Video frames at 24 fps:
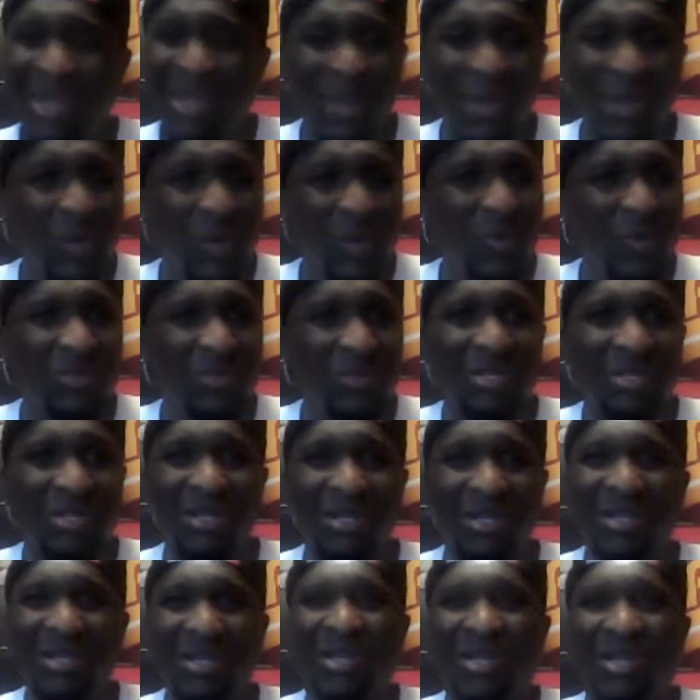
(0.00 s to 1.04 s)
Huge,
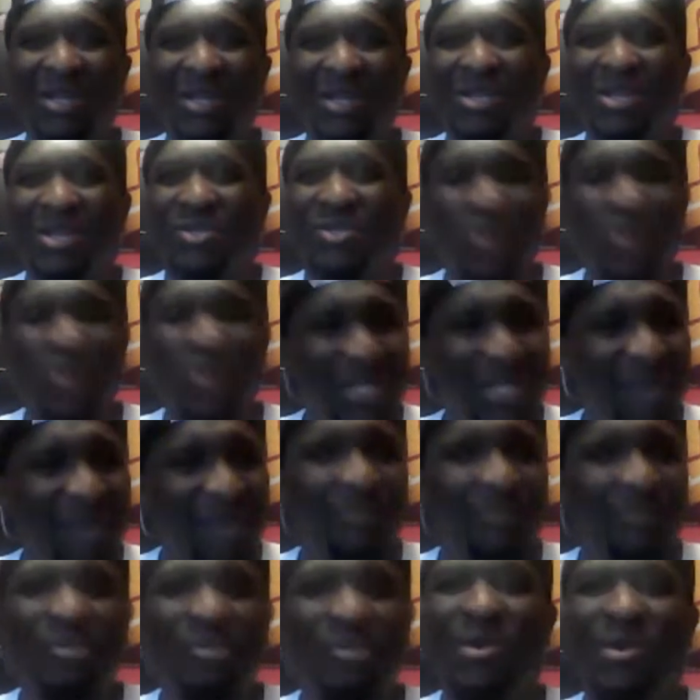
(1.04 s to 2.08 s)

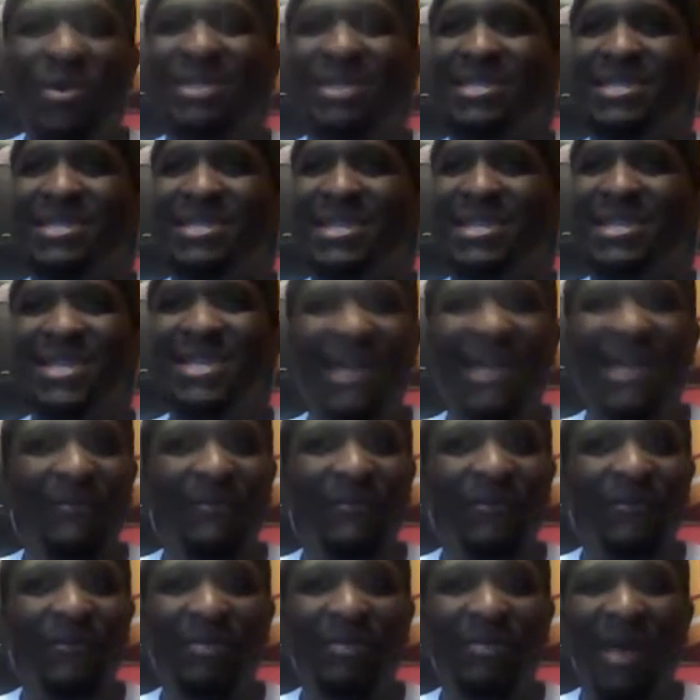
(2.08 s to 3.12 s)
27 points,
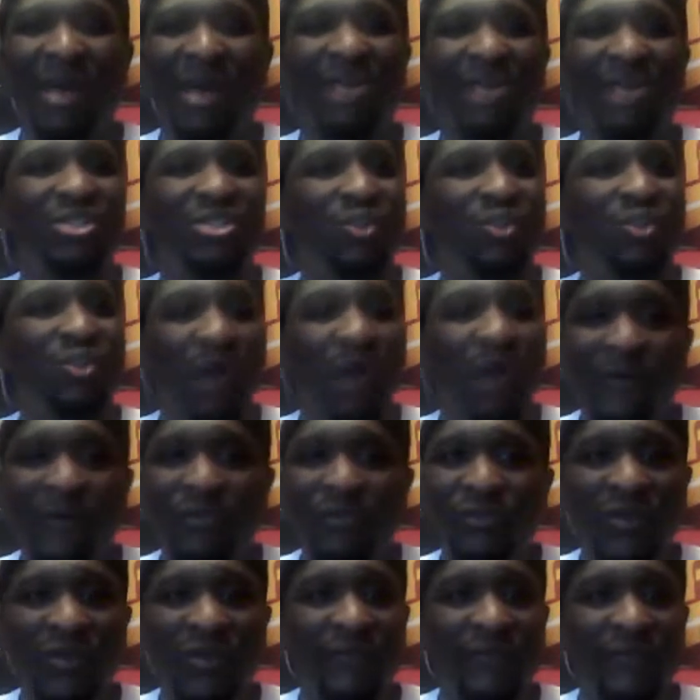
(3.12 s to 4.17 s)
11 rebounds, 12 for
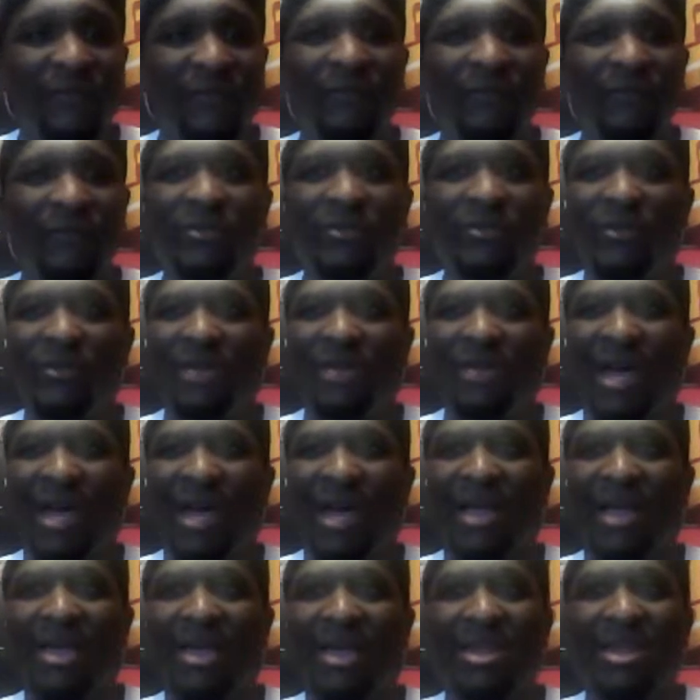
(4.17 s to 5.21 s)
12 from the free throw
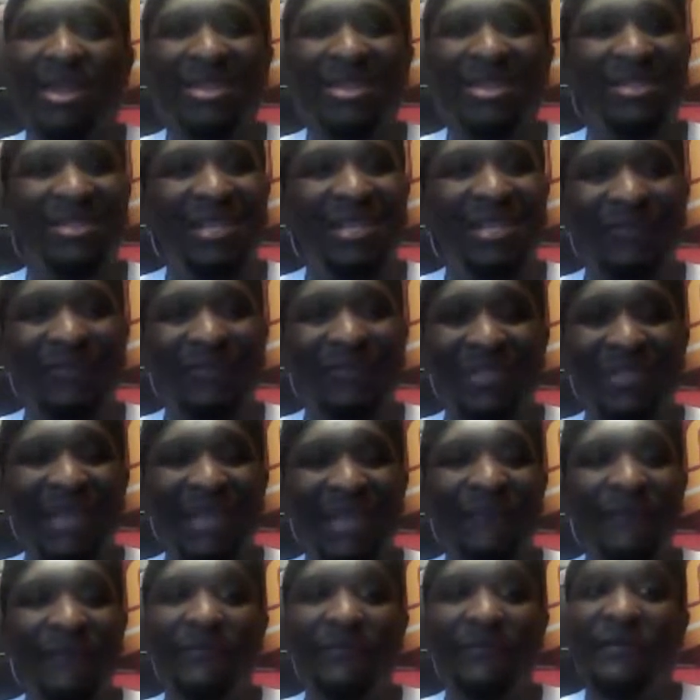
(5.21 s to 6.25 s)
line, 6 for
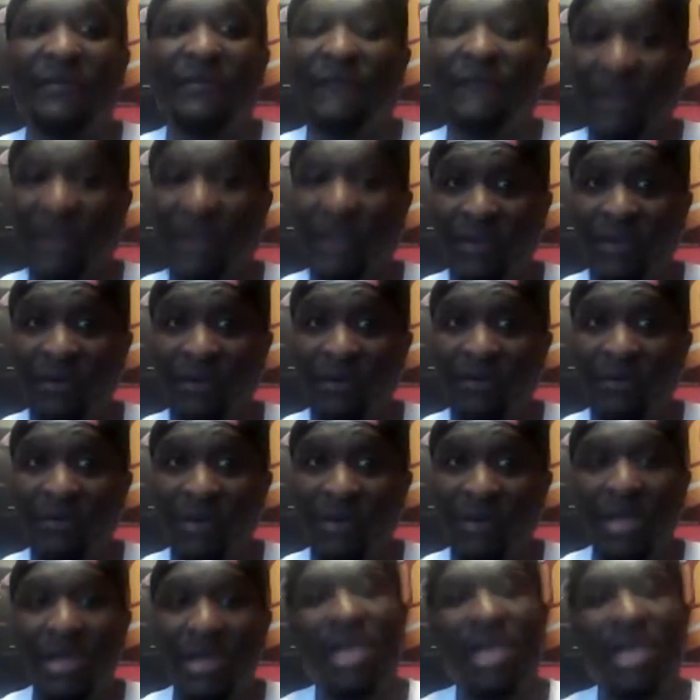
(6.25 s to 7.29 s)
7 from the field,
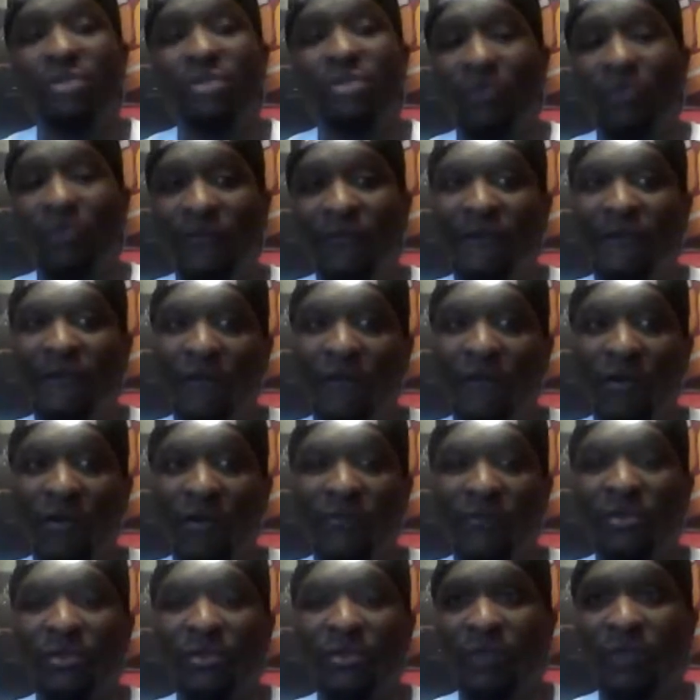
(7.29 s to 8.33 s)
and 3 for 4
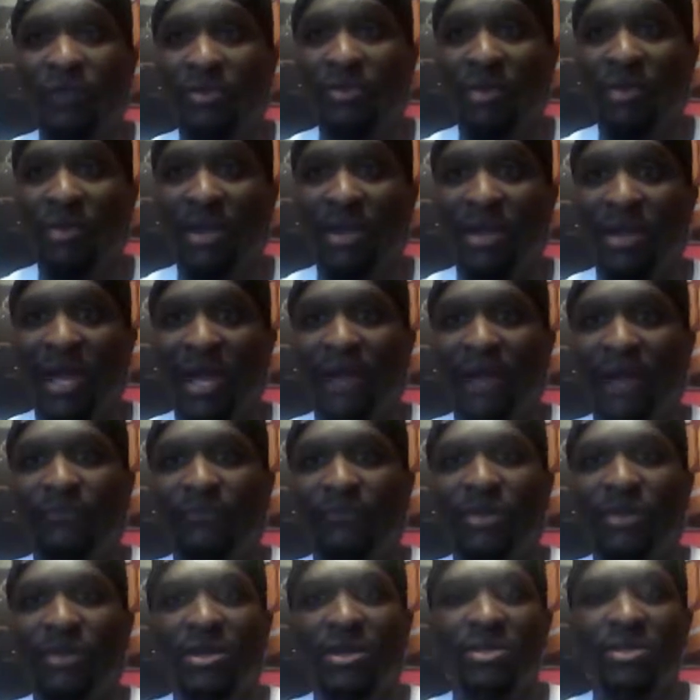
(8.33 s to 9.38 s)
from the 3-point line.
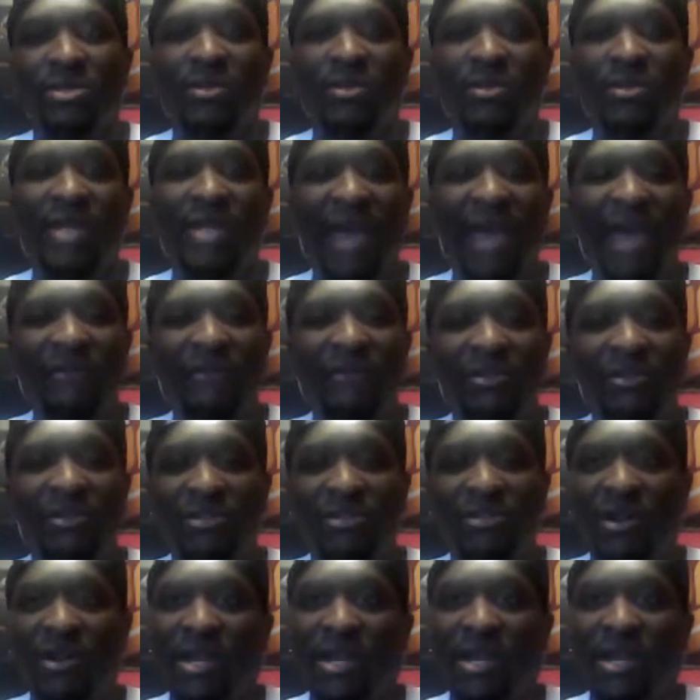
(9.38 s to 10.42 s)
So the Cavaliers will
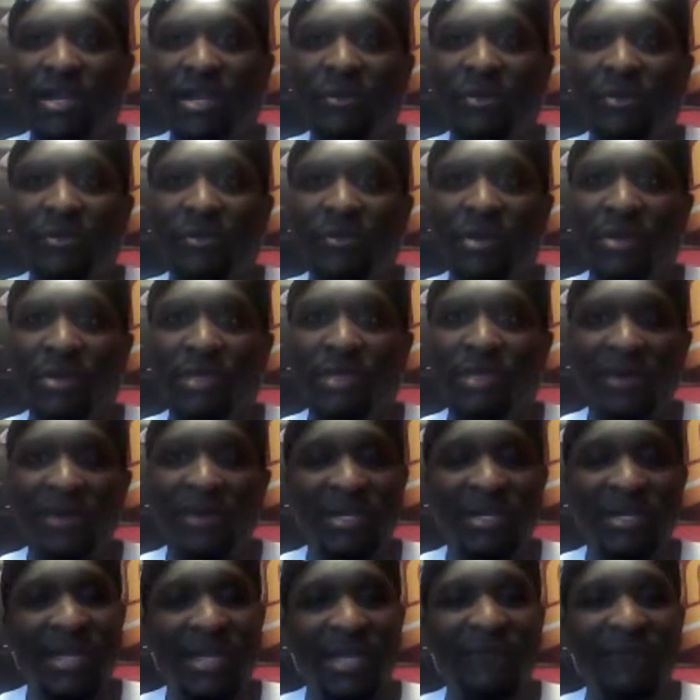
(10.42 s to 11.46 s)
start hitting their threes,
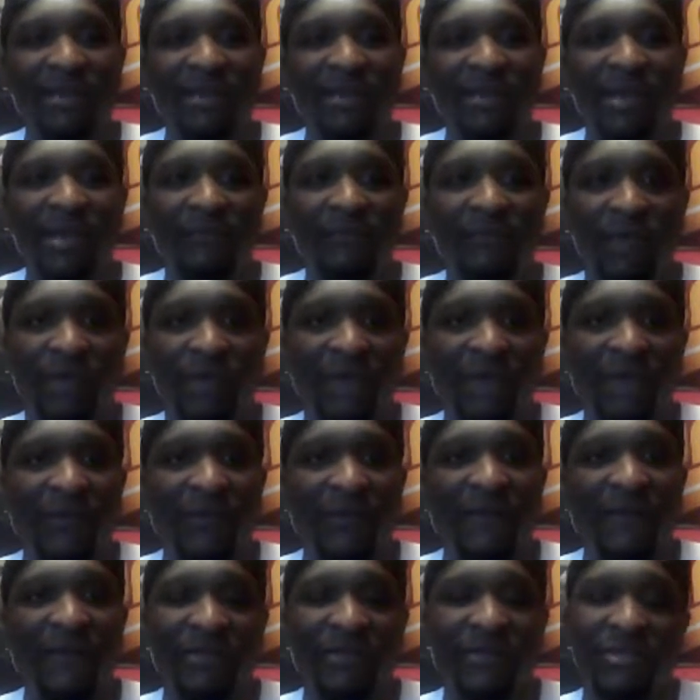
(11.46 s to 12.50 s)
especially Kevin Love. When Kevin
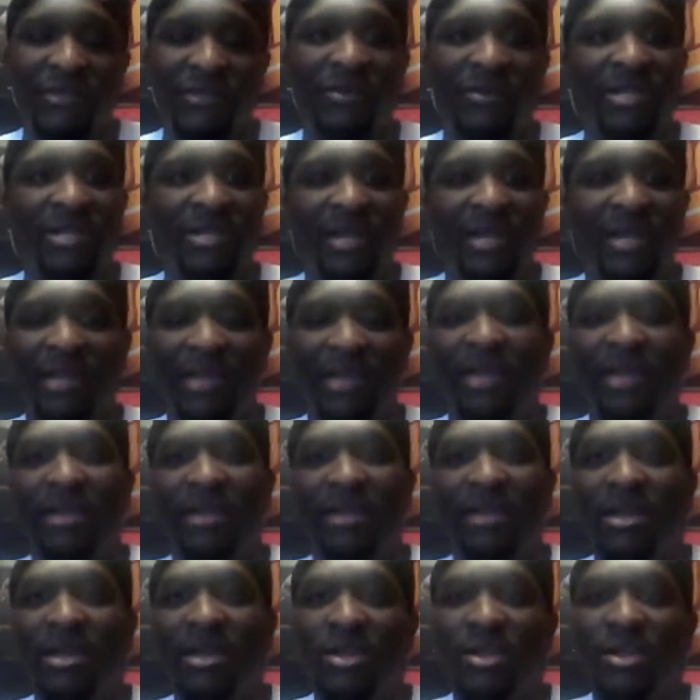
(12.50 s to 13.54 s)
Love hits his threes like
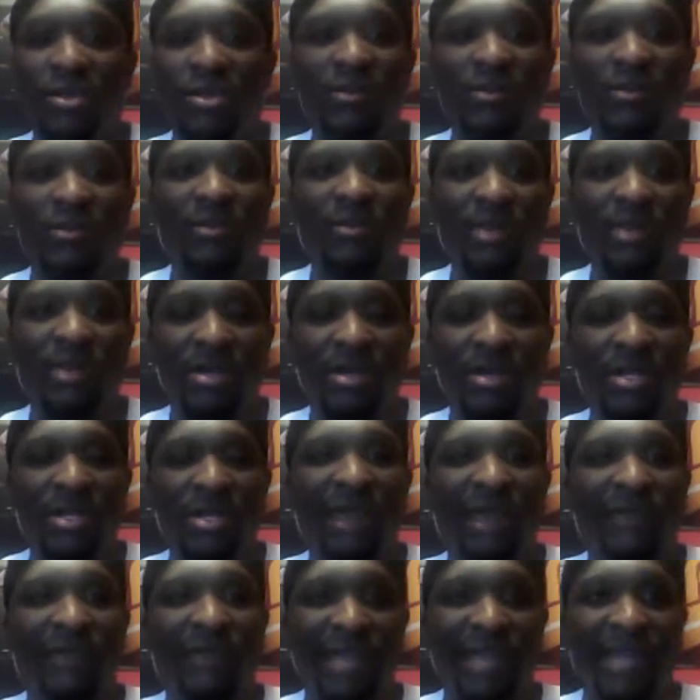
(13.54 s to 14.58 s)
that, you know it's going to be a good
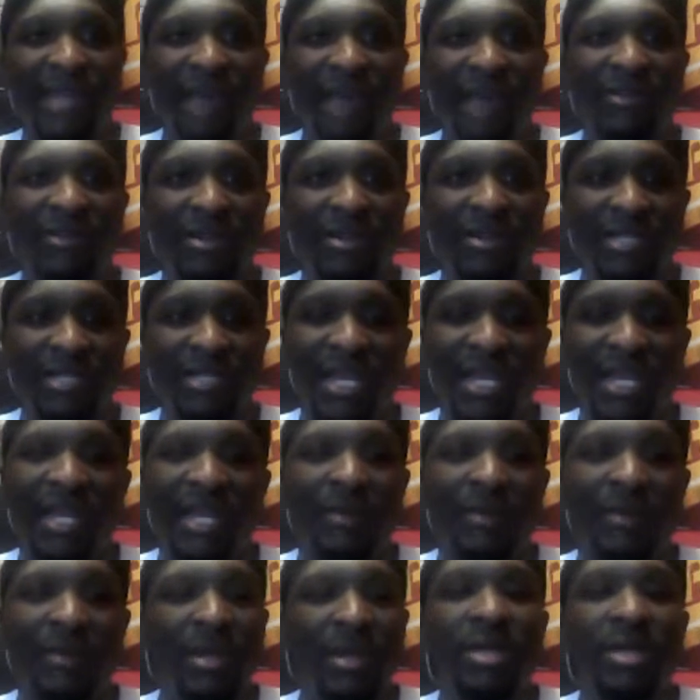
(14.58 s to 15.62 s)
night for the Cavaliers
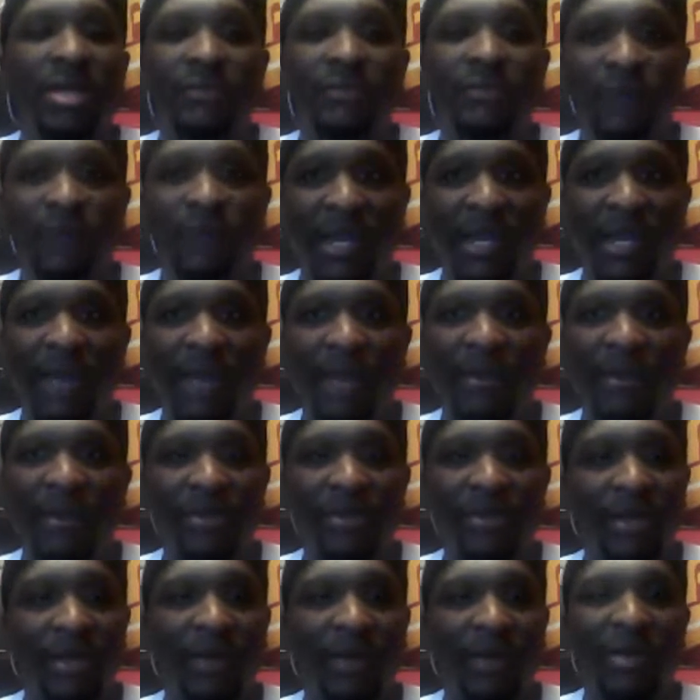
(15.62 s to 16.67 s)
team when they come out
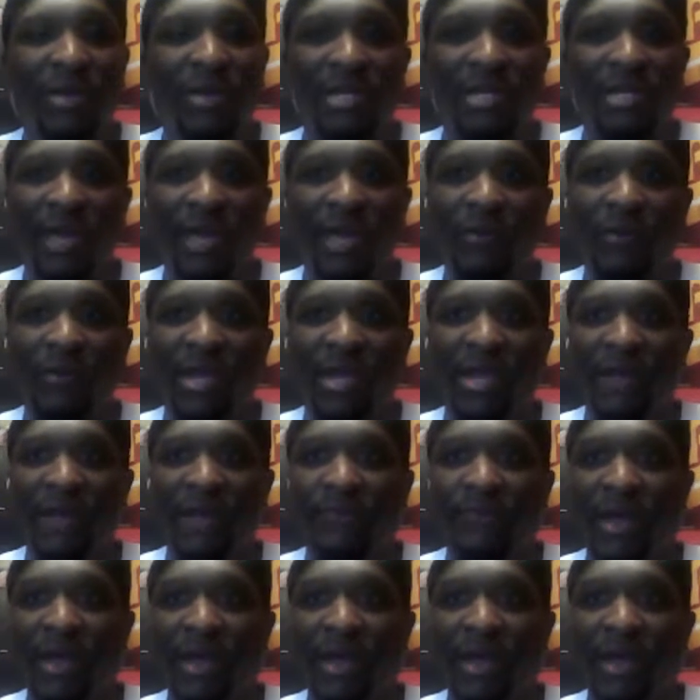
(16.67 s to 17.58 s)
there and they're going to get that win.